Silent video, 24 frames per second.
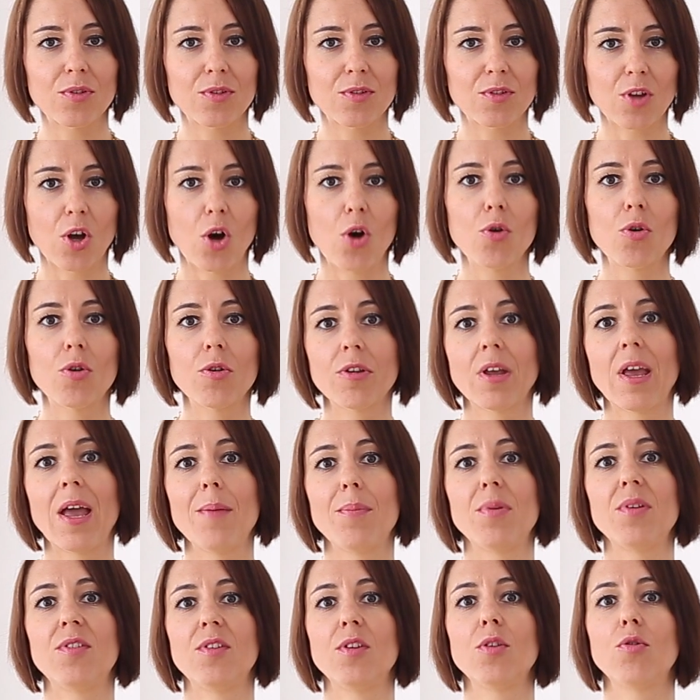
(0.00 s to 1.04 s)
so good
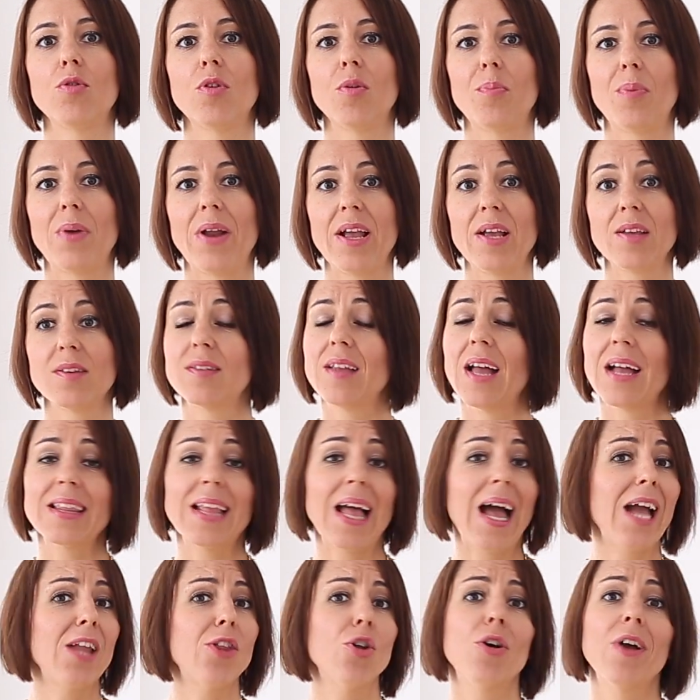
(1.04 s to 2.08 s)
habits into a place that
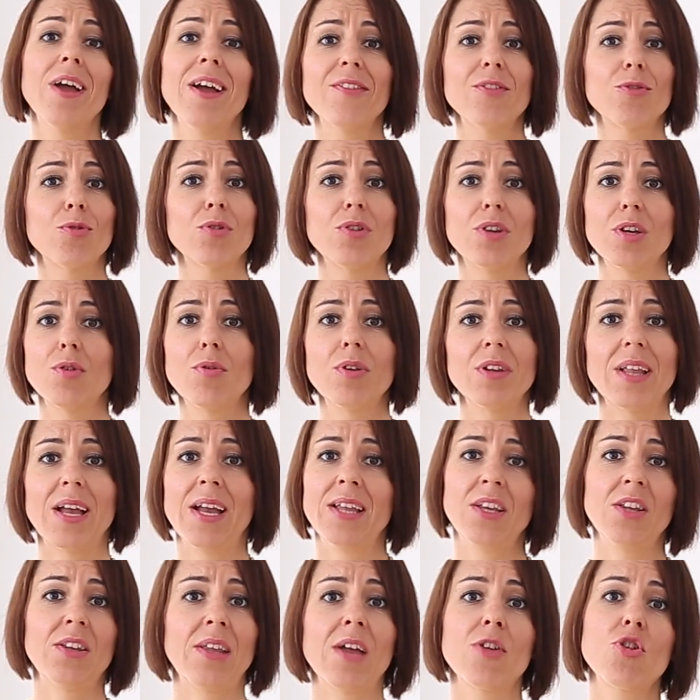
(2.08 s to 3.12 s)
I don't have to deal with
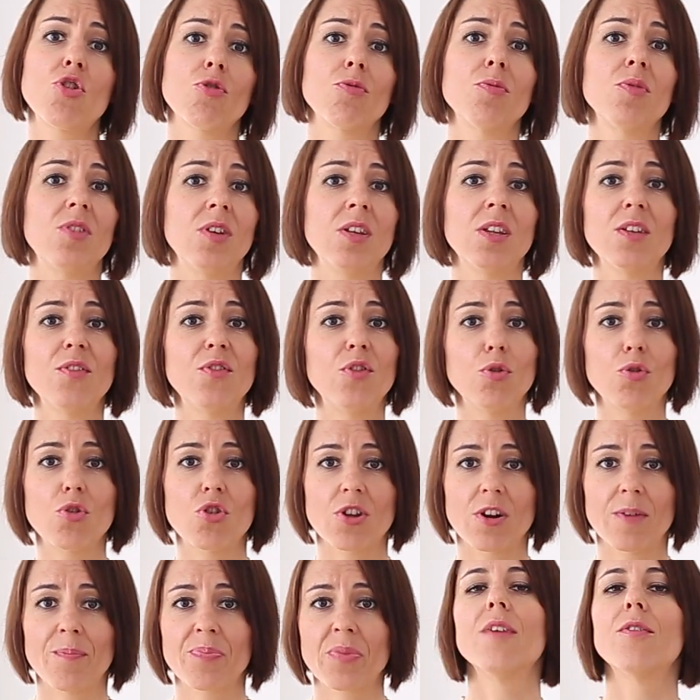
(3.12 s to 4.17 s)
any tantrums in the
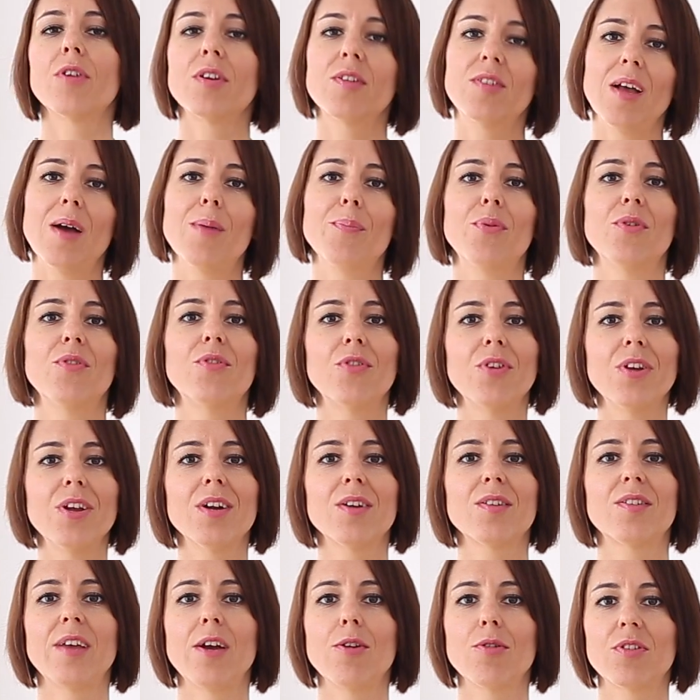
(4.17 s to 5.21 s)
future. For example, for
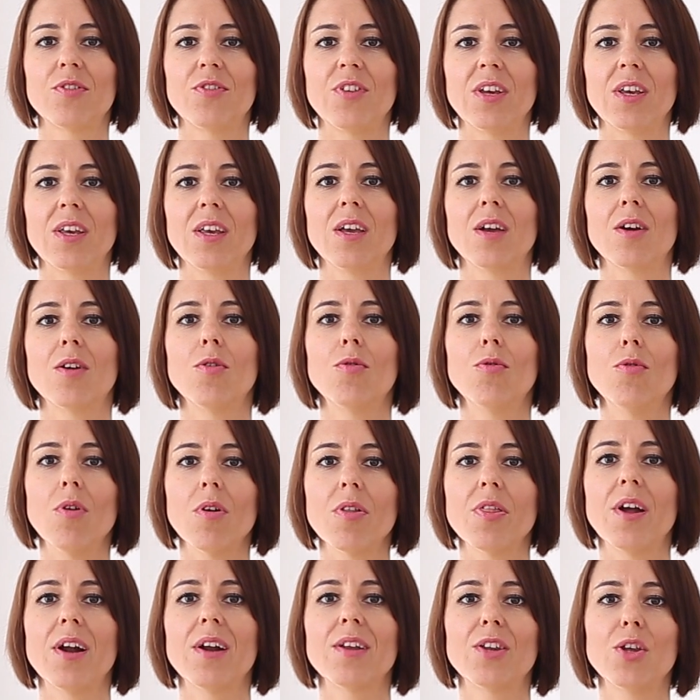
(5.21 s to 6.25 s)
years I was thinking,
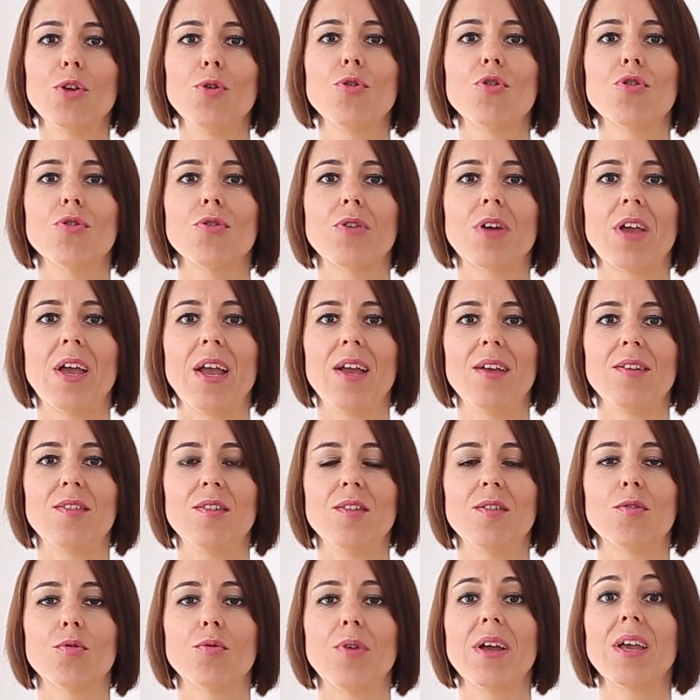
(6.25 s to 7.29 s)
what are the usual
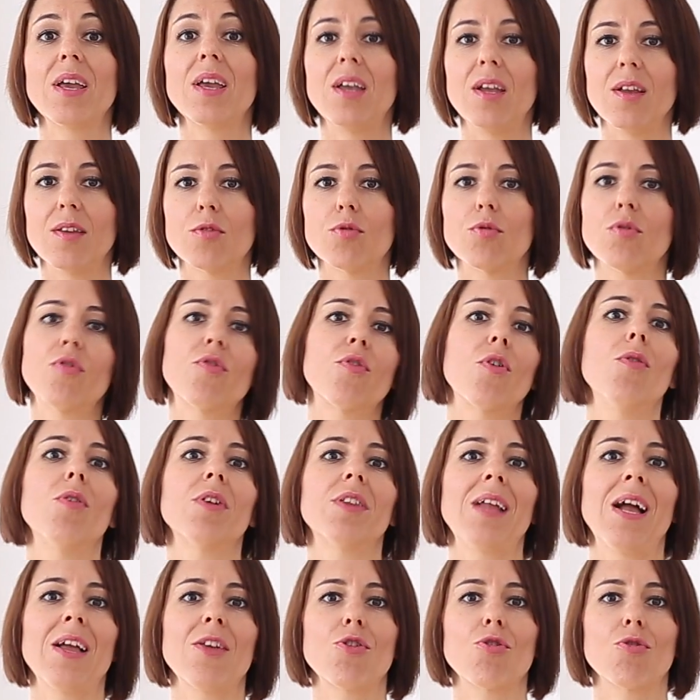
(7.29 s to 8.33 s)
cases when kids would throw
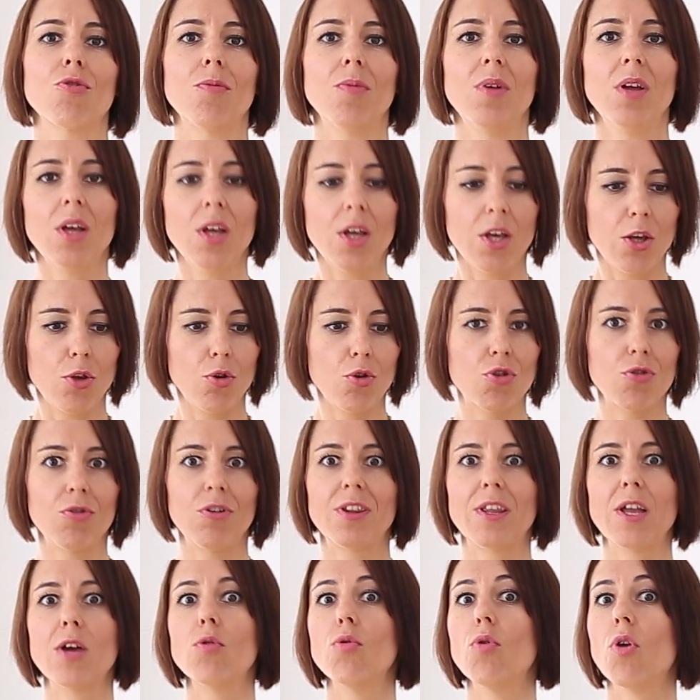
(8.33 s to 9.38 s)
a tantrum?
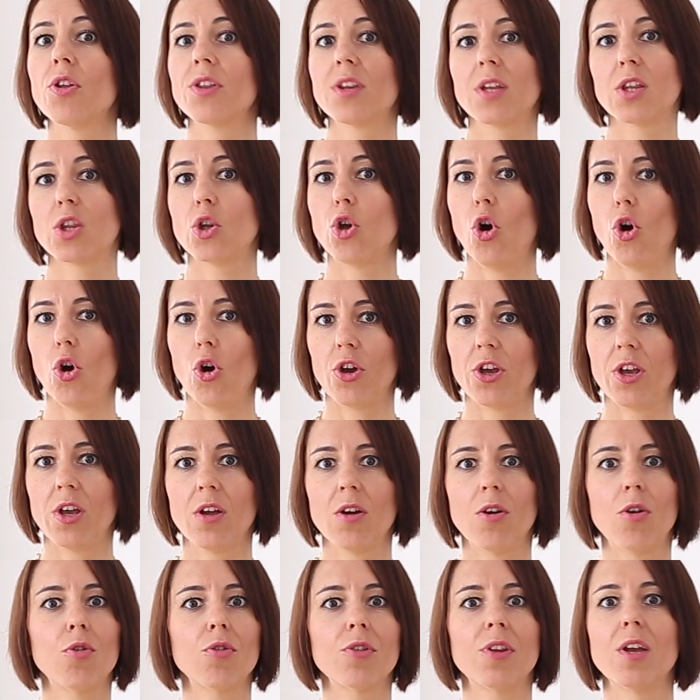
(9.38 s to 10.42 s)
Usually they want a toy,
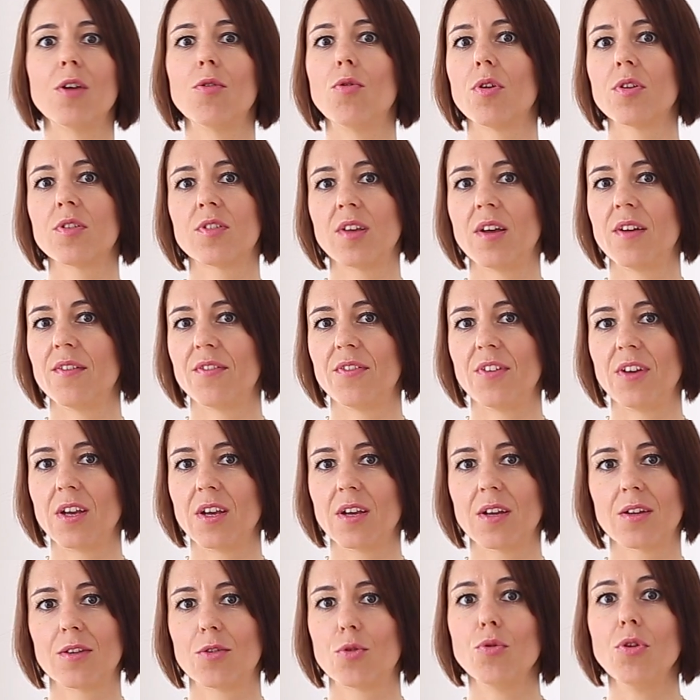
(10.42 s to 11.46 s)
or they want
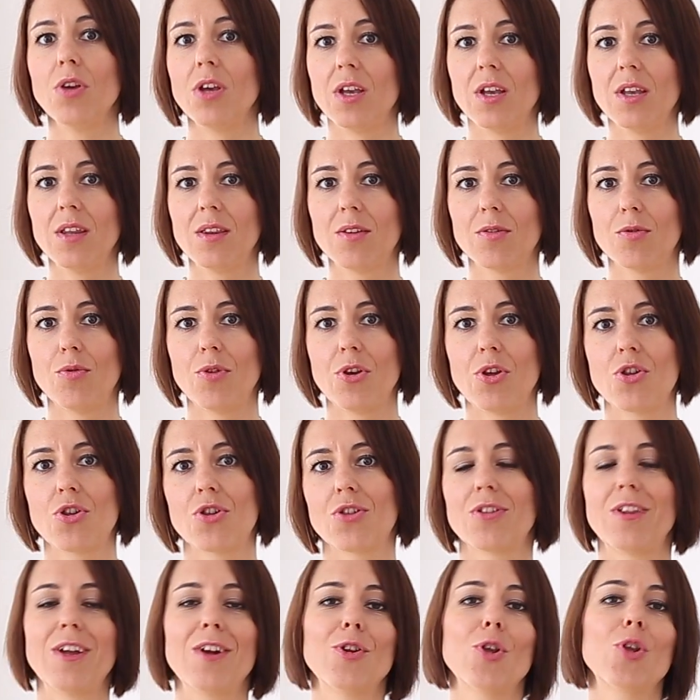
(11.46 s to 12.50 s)
something to eat,
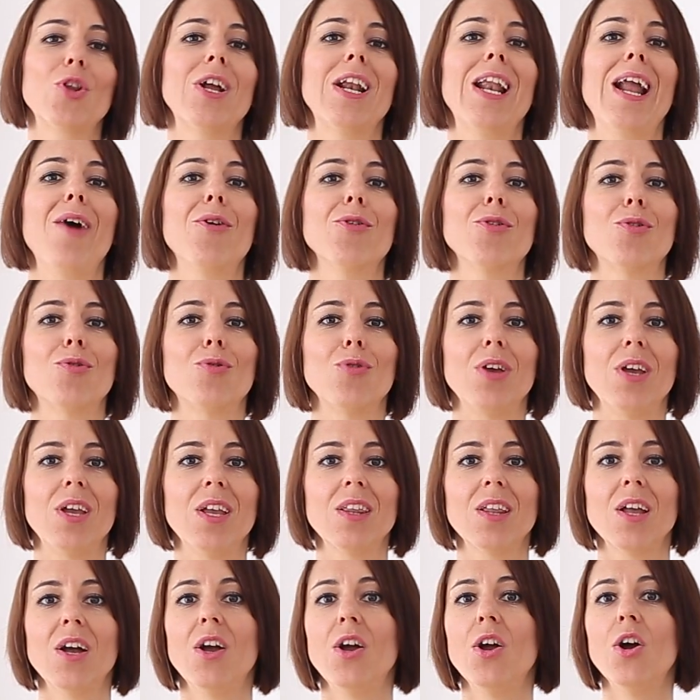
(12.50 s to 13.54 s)
which they're not allowed to
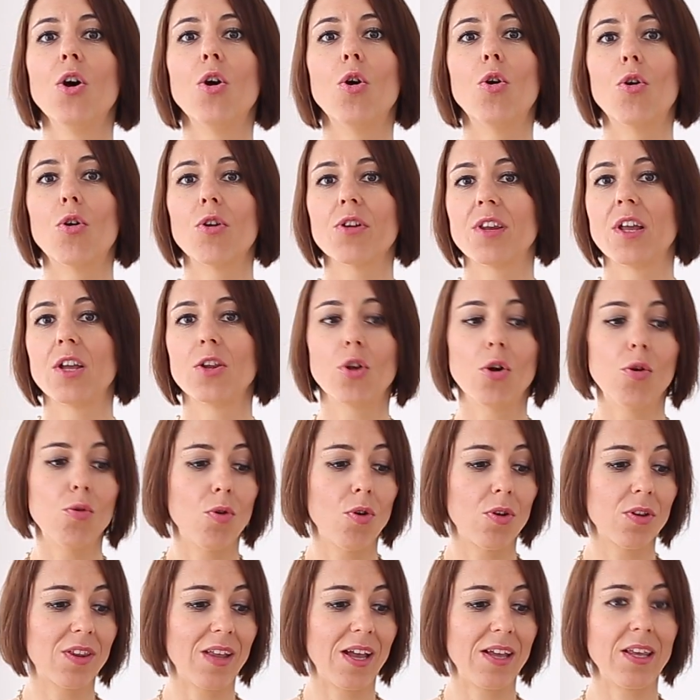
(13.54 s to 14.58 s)
eat, or they don't
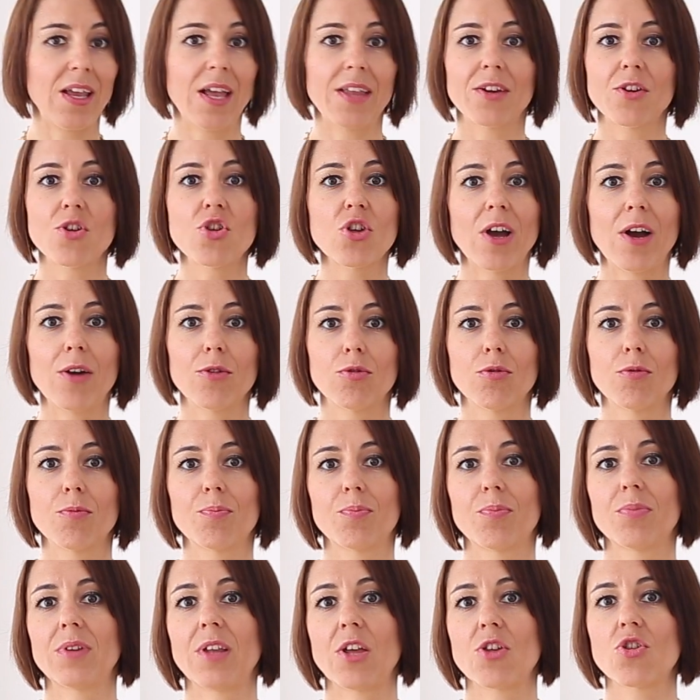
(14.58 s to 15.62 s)
want any other child to
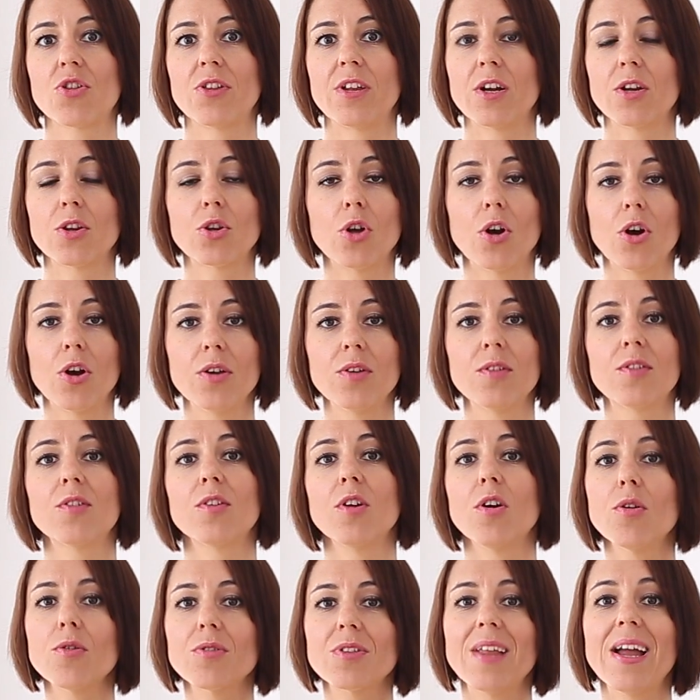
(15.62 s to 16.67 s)
touch their toys.
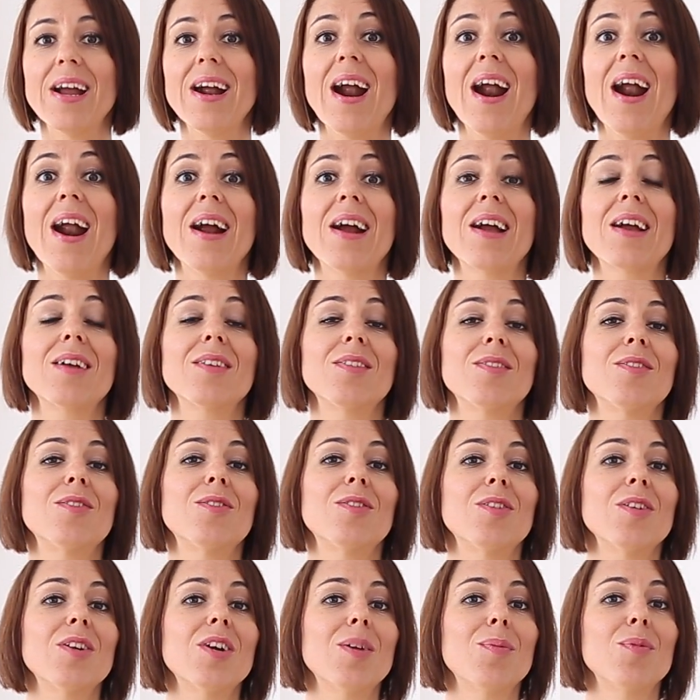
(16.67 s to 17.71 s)
So there are
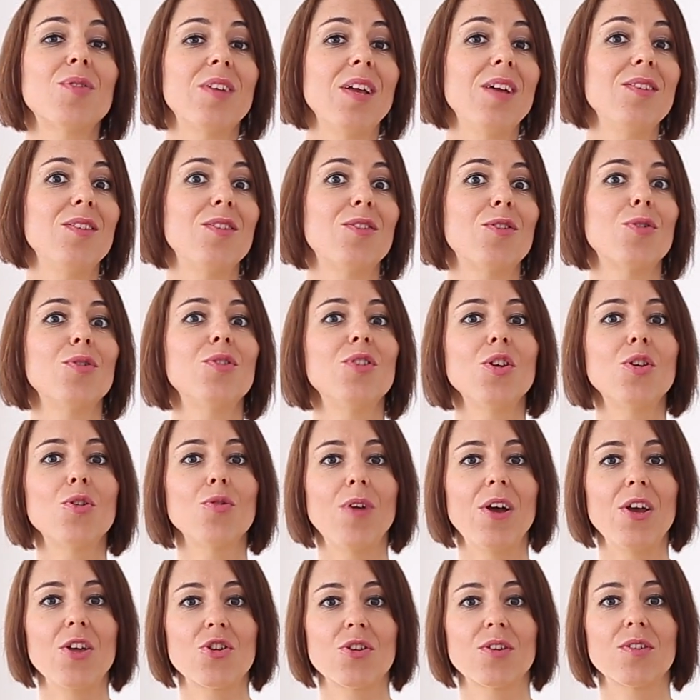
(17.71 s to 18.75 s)
circumstances or
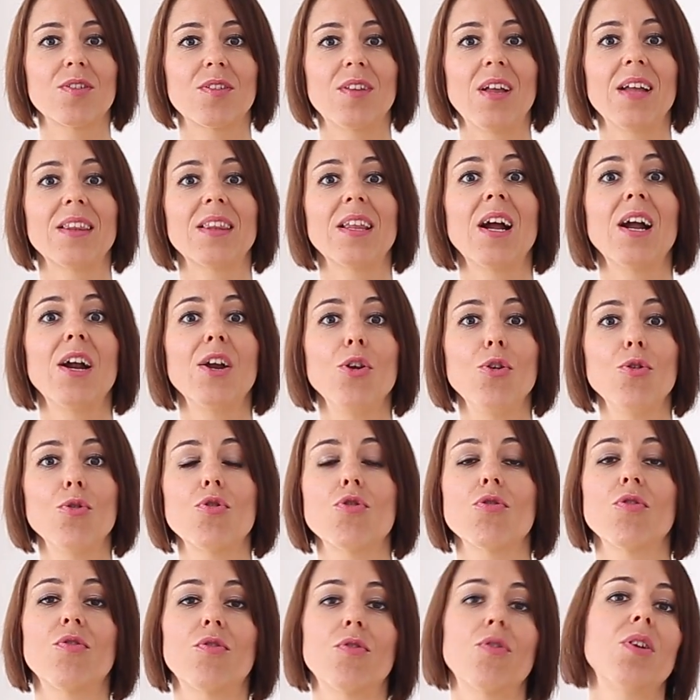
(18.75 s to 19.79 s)
situations that are
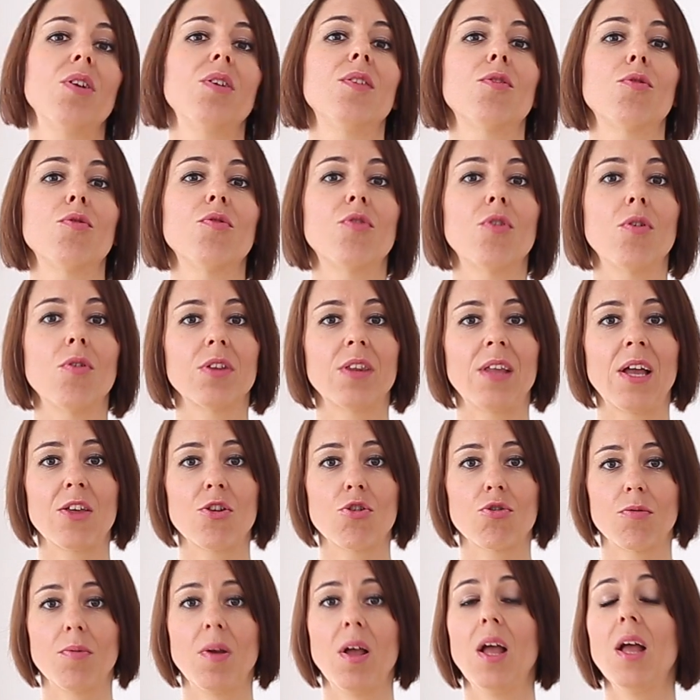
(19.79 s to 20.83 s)
usual for kids to throw a
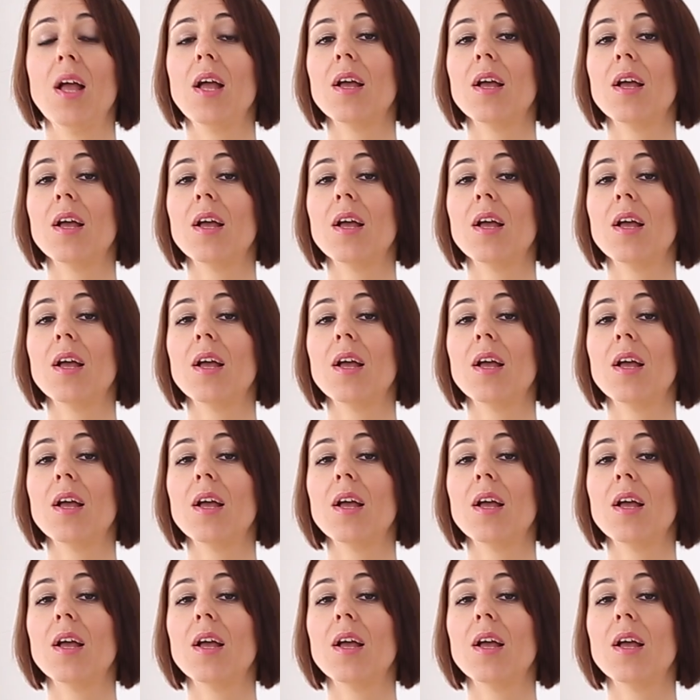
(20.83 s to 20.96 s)
tantrum.